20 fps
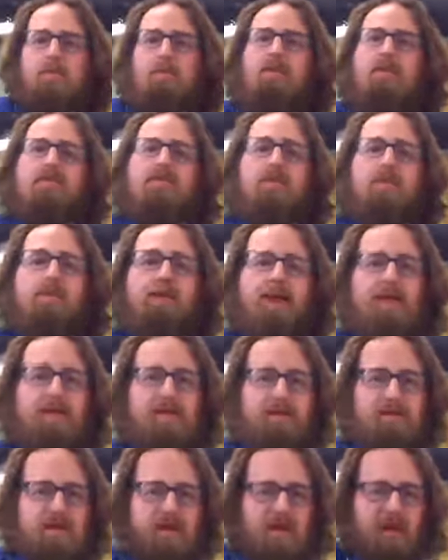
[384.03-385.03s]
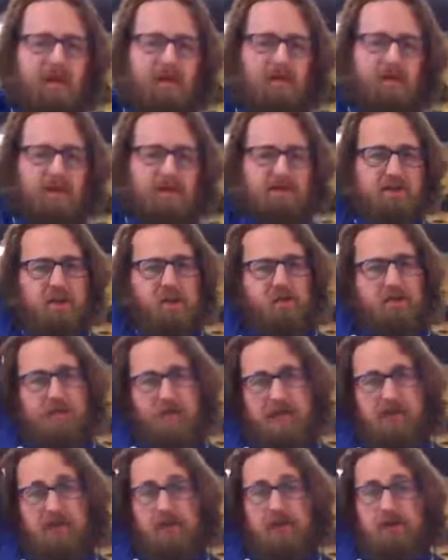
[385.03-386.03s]
But from here to here is
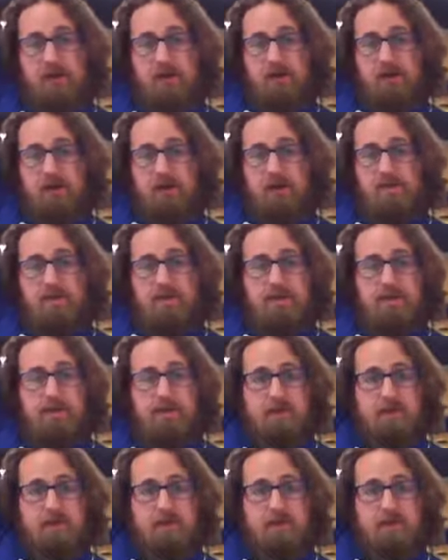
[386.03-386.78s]
180 degrees.